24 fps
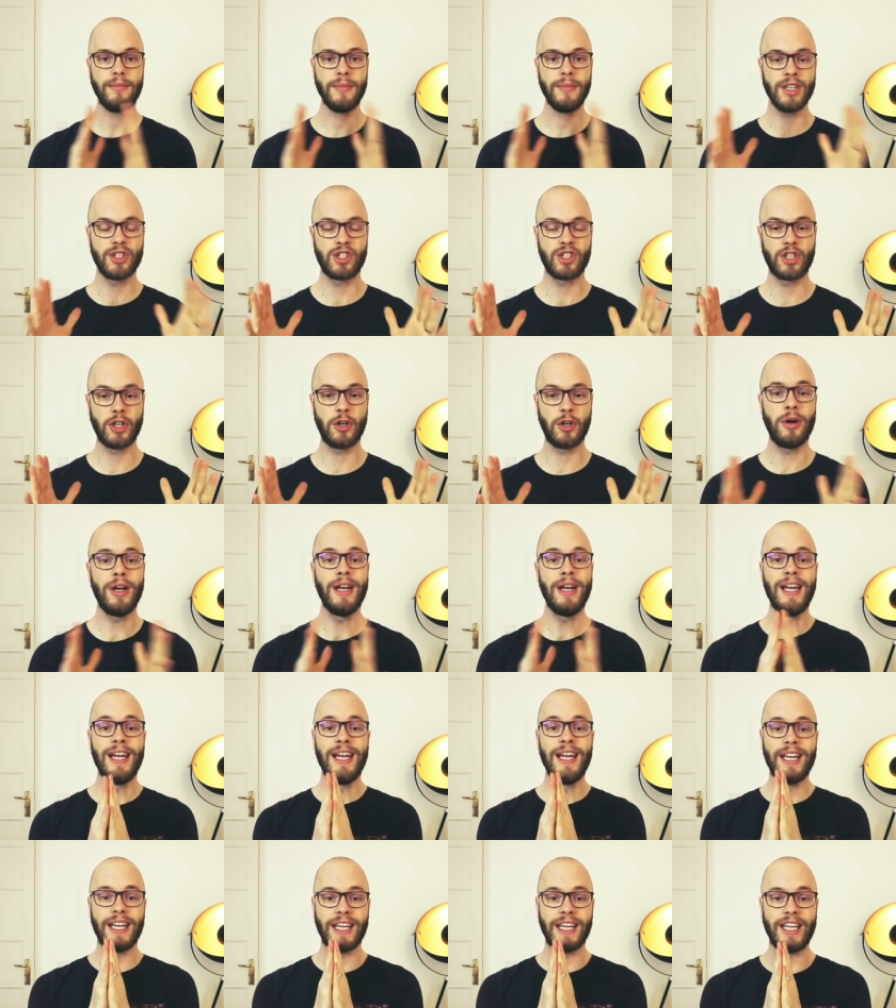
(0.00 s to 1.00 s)
So
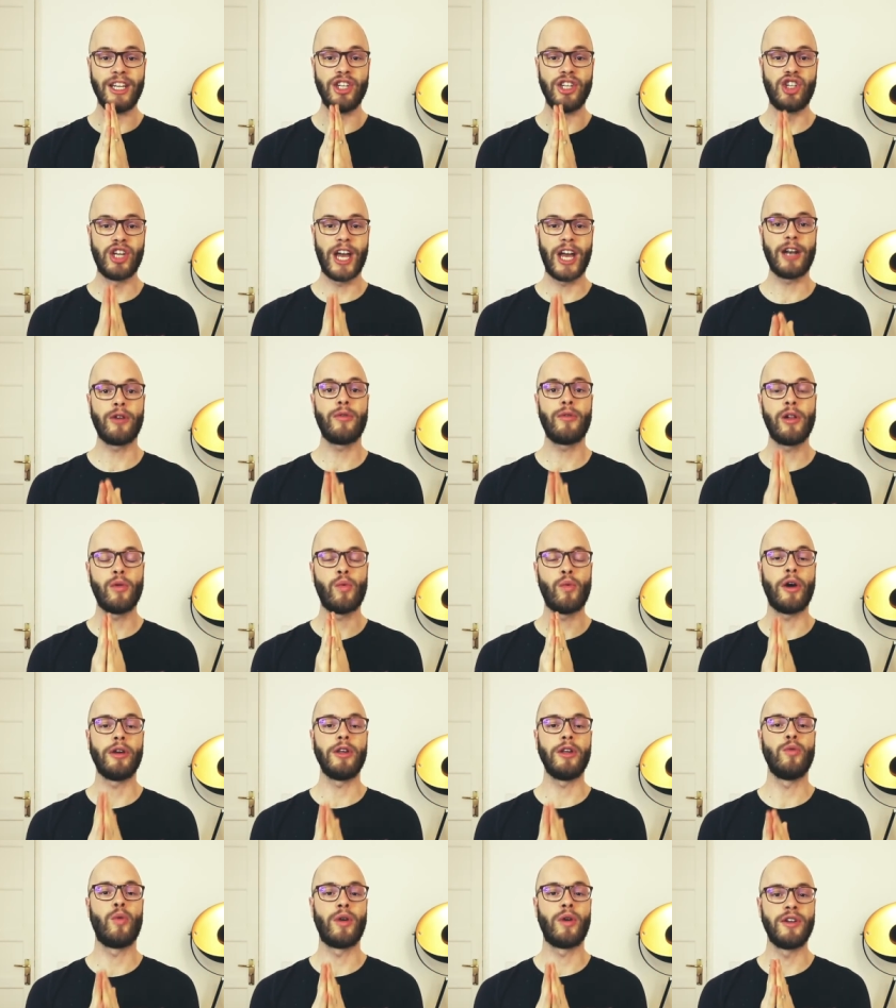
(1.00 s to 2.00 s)
in general, what
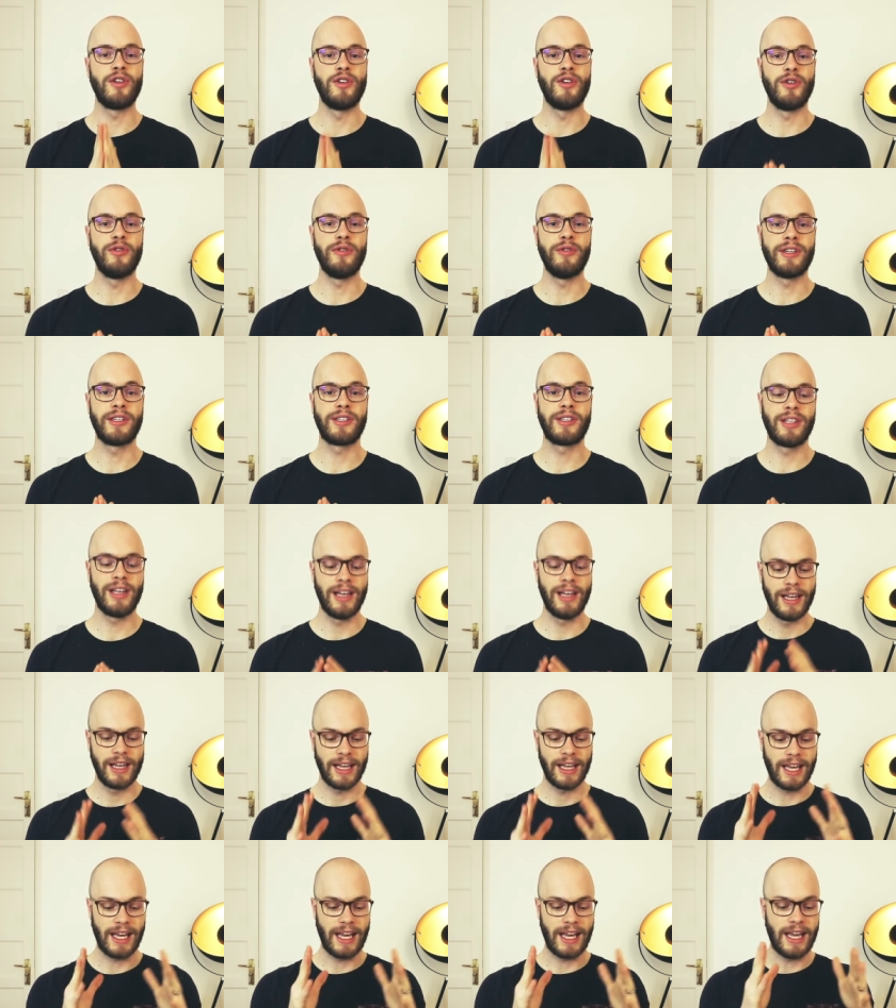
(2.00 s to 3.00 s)
you wanna do is
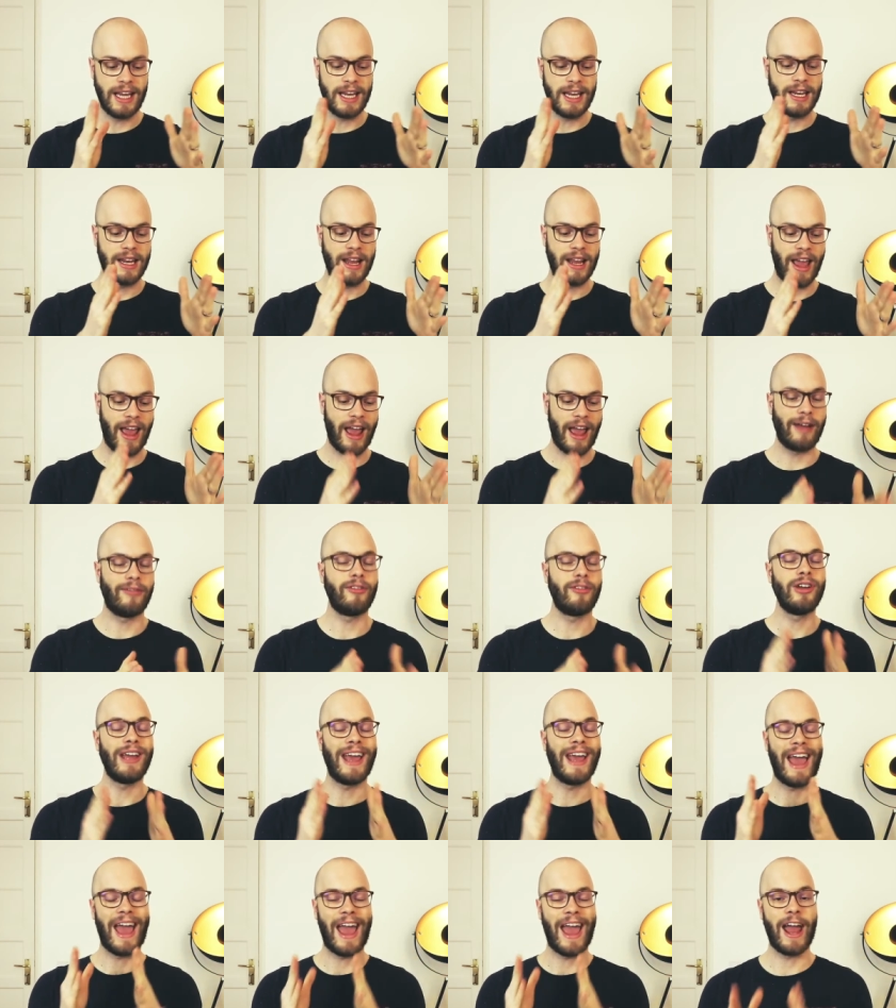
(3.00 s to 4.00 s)
in
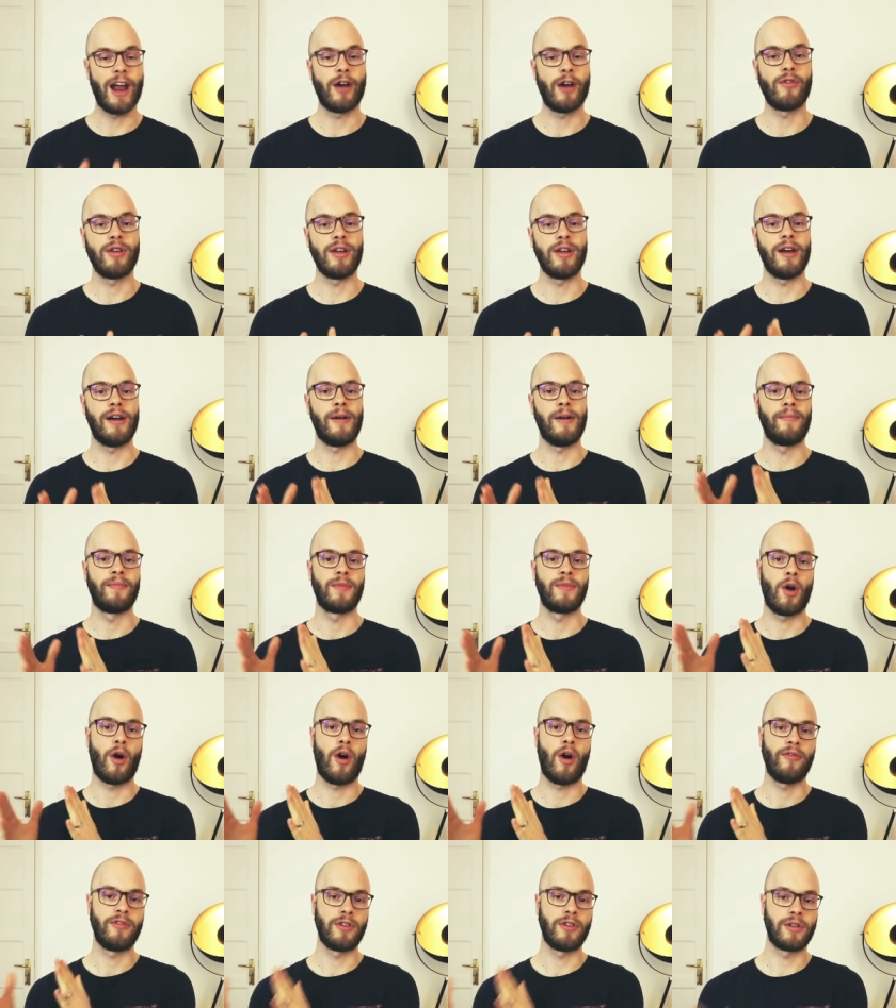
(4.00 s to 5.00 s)
every area
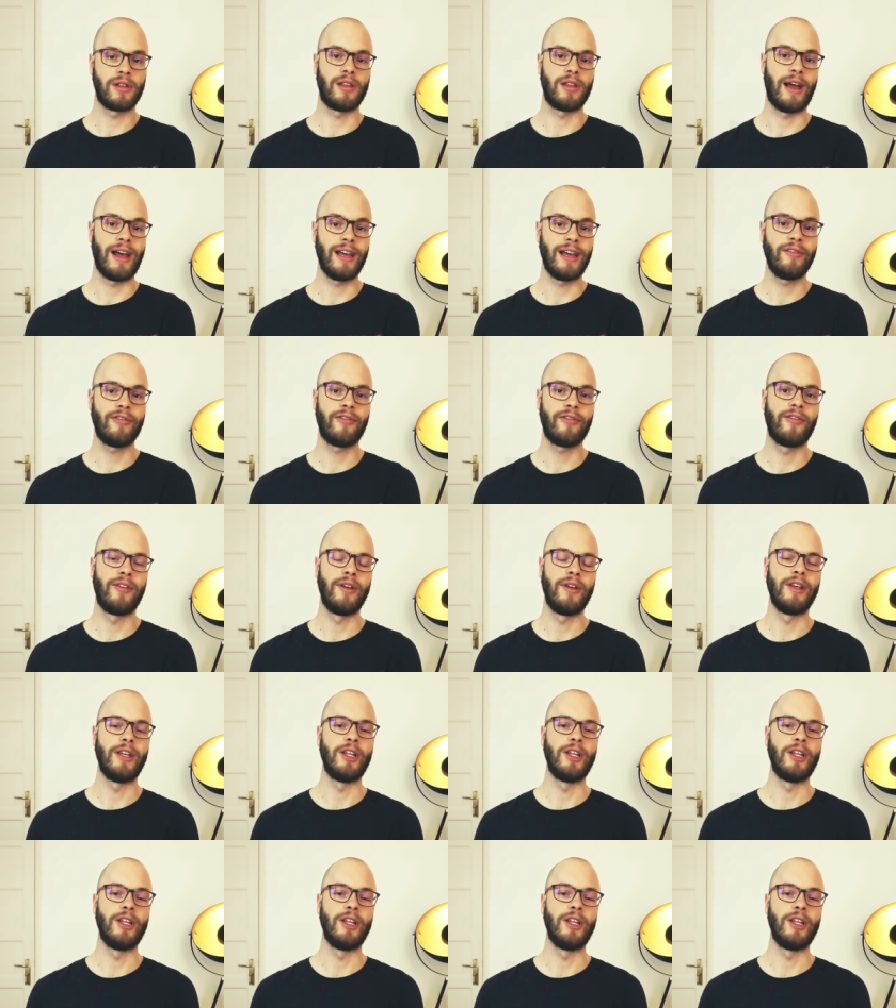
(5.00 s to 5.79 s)
of your life,